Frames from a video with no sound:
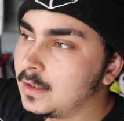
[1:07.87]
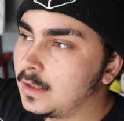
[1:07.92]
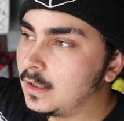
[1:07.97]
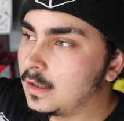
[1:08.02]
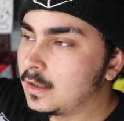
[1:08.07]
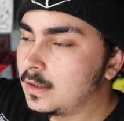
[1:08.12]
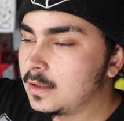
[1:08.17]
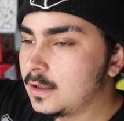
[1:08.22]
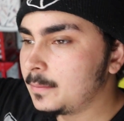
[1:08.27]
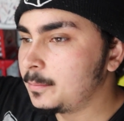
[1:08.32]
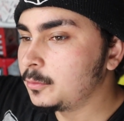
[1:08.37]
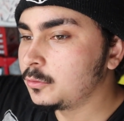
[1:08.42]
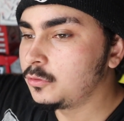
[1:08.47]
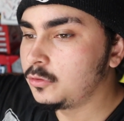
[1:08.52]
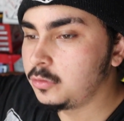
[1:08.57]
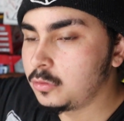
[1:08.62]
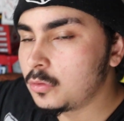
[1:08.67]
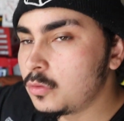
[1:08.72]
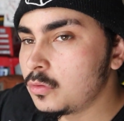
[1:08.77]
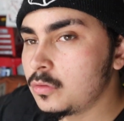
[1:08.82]
a couple
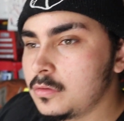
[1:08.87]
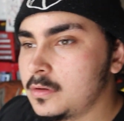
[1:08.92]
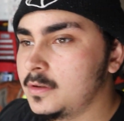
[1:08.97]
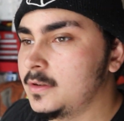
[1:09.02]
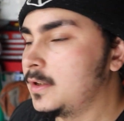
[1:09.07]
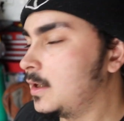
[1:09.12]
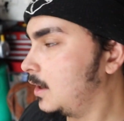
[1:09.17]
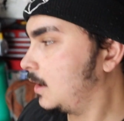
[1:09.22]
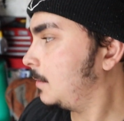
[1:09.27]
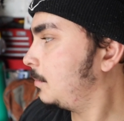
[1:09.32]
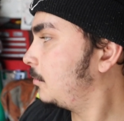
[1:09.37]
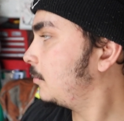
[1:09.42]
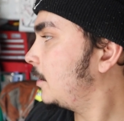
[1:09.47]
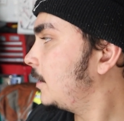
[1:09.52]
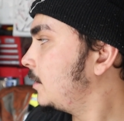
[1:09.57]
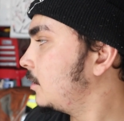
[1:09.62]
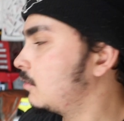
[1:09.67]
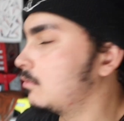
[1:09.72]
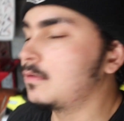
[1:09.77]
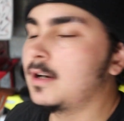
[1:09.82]
tools to
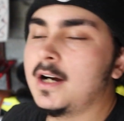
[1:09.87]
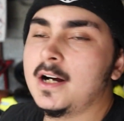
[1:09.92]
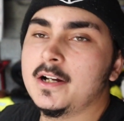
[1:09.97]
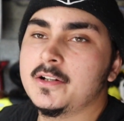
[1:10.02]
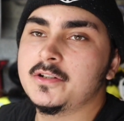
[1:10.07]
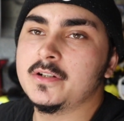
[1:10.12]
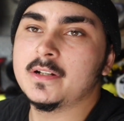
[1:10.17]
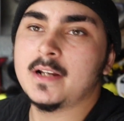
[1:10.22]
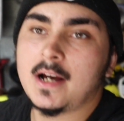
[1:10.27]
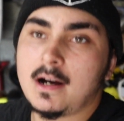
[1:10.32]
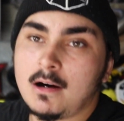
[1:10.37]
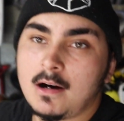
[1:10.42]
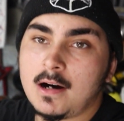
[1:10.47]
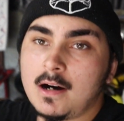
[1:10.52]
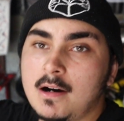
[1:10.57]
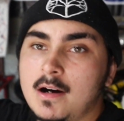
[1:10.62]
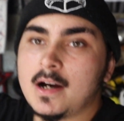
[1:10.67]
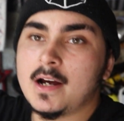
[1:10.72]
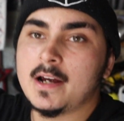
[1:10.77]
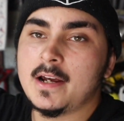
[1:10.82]
upgrade the garage and how
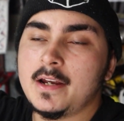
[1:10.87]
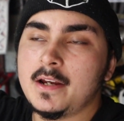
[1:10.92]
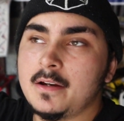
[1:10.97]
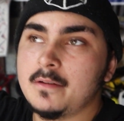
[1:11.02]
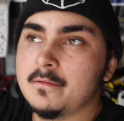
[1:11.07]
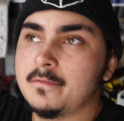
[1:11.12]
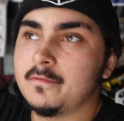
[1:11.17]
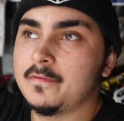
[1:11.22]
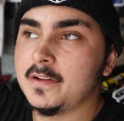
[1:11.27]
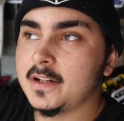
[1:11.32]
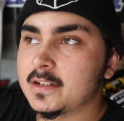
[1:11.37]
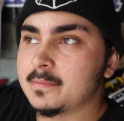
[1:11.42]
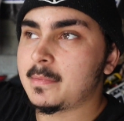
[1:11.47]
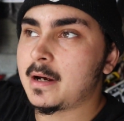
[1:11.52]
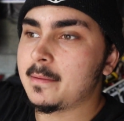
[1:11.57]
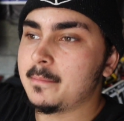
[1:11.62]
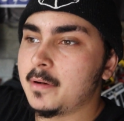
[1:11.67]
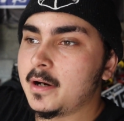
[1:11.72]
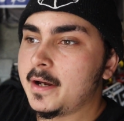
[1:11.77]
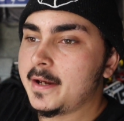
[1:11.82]
I fix
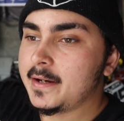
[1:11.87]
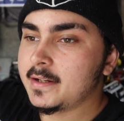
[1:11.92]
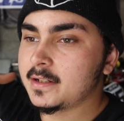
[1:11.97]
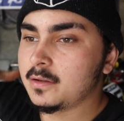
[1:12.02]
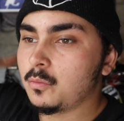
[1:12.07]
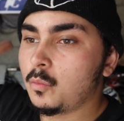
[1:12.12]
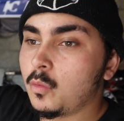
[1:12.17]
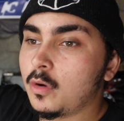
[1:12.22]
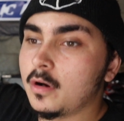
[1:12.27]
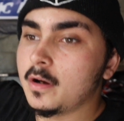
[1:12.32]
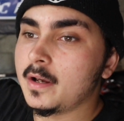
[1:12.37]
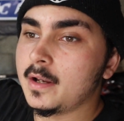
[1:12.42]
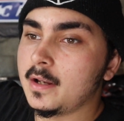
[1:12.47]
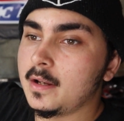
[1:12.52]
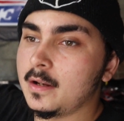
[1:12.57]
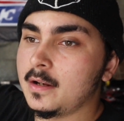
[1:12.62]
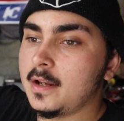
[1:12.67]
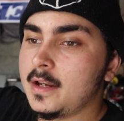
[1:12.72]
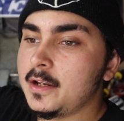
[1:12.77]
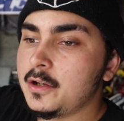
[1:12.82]
my bikes and what
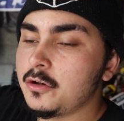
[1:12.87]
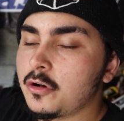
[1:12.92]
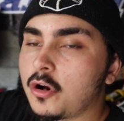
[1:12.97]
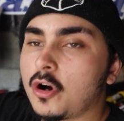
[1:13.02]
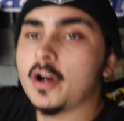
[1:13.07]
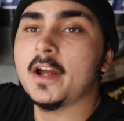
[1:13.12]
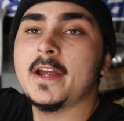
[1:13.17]
it, you know.